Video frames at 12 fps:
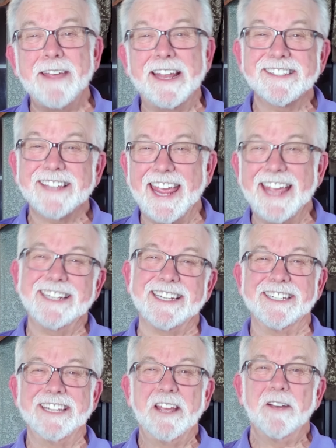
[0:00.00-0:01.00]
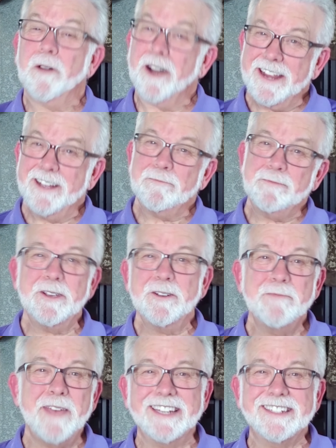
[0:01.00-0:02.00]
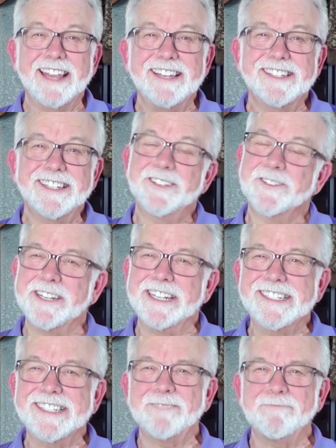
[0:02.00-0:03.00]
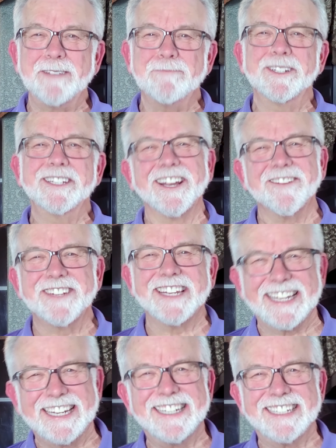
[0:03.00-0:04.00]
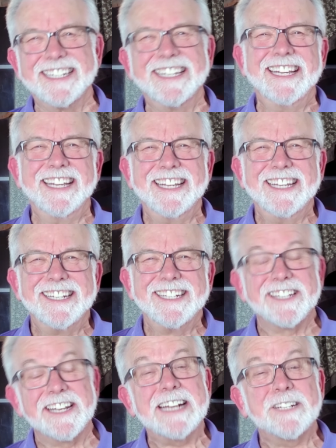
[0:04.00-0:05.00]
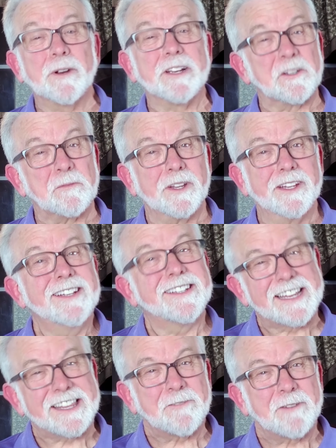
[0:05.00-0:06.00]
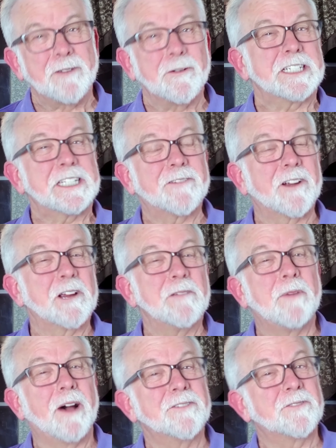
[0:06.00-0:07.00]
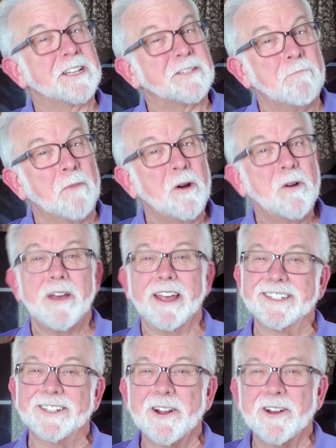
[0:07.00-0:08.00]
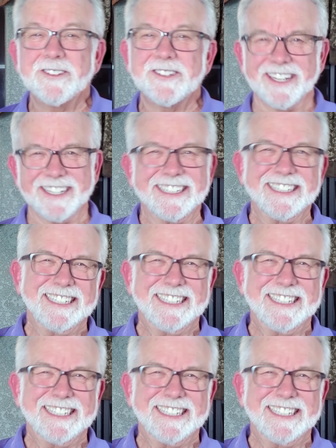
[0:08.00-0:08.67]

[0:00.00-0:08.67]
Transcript: Makes Candy, where I help you make tasty treats that people love to eat. Tonight's recipe is at the request of our compadres Mo and Kirsten.